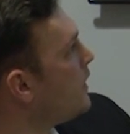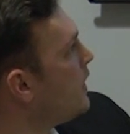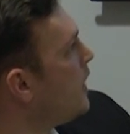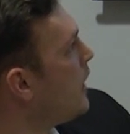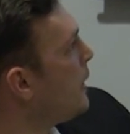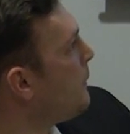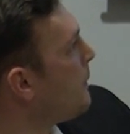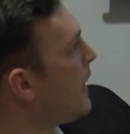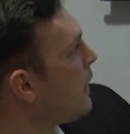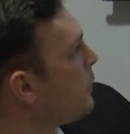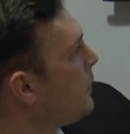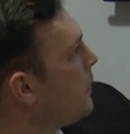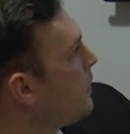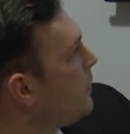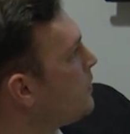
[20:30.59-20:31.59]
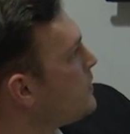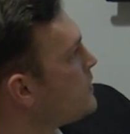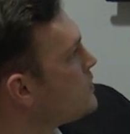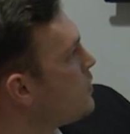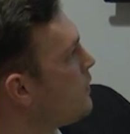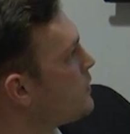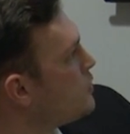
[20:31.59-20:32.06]
um, back when we were
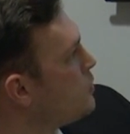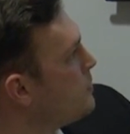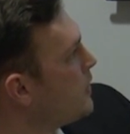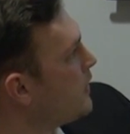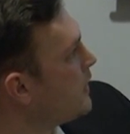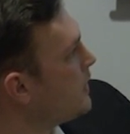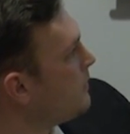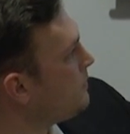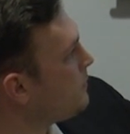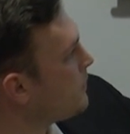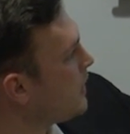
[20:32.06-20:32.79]
just over 2 million,